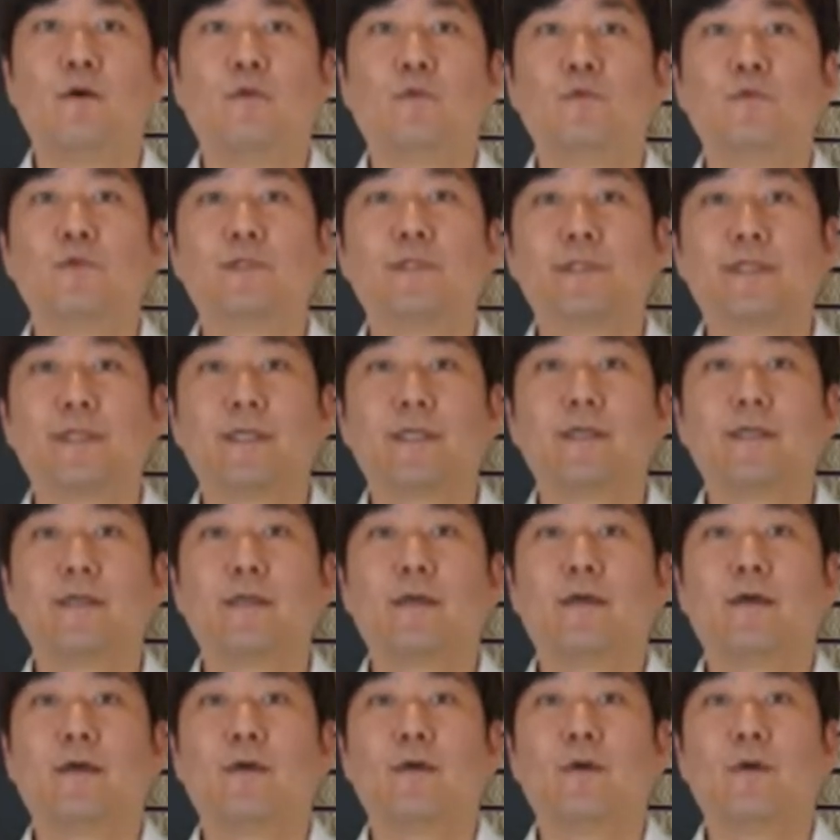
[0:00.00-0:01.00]
We'll
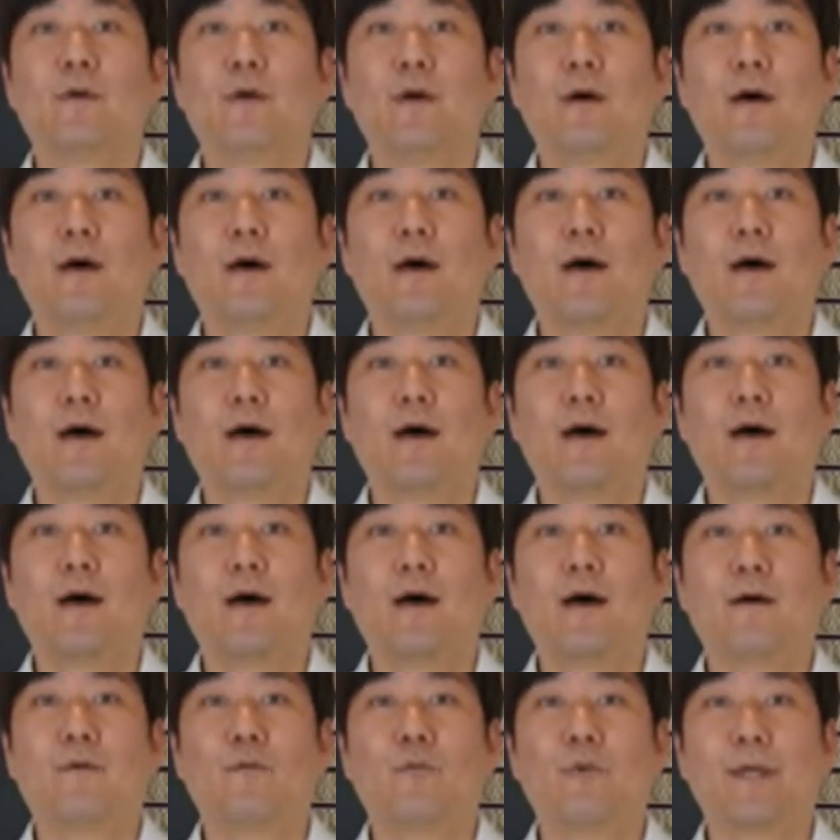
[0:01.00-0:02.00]
see
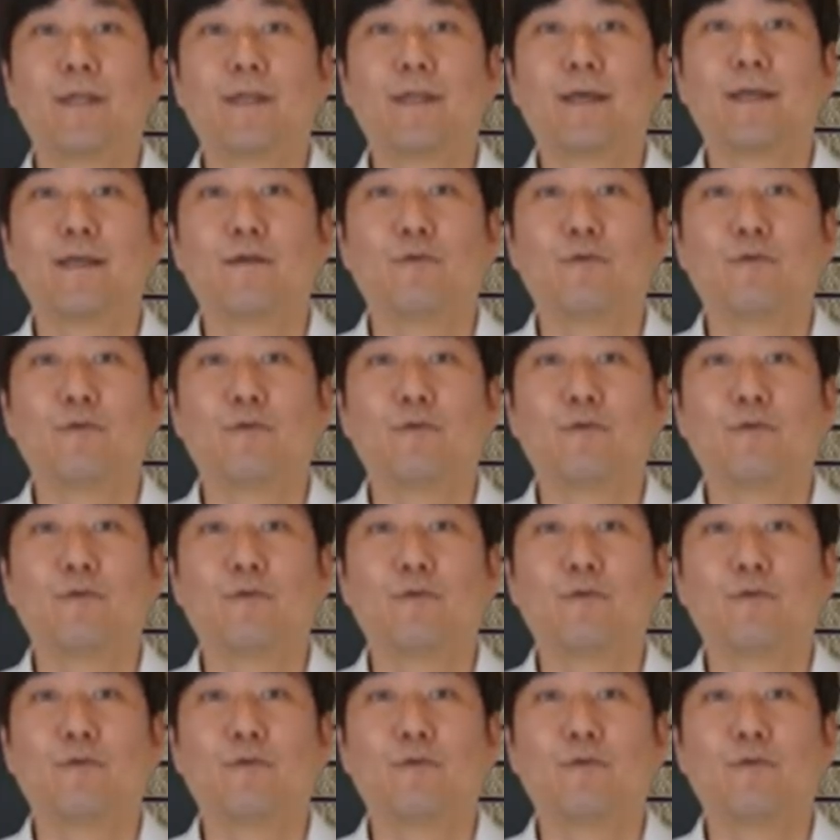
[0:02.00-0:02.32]
whether